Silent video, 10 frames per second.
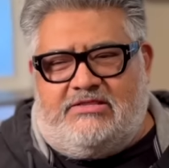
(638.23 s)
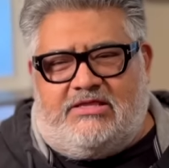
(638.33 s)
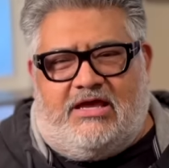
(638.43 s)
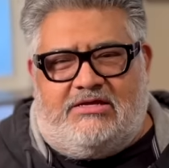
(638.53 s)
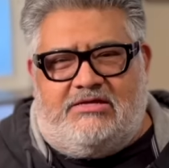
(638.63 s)

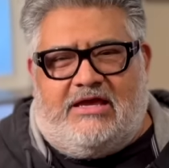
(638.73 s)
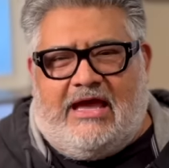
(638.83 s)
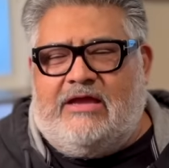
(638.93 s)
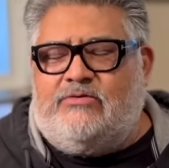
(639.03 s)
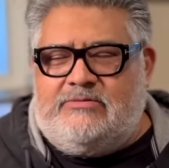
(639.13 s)
thought
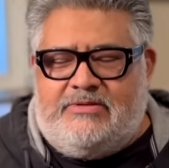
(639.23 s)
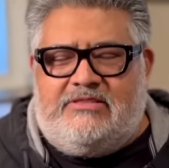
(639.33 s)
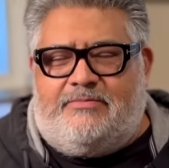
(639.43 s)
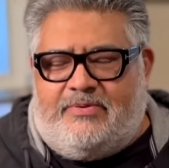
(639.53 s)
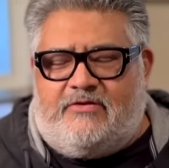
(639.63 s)
I would be
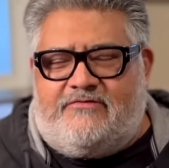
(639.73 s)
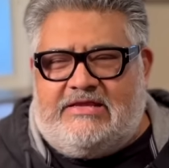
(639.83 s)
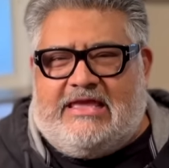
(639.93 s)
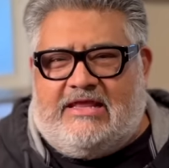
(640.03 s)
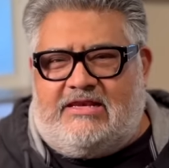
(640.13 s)
the perfect
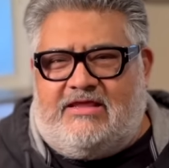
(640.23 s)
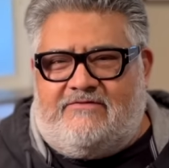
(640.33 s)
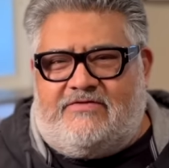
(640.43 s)
candidate for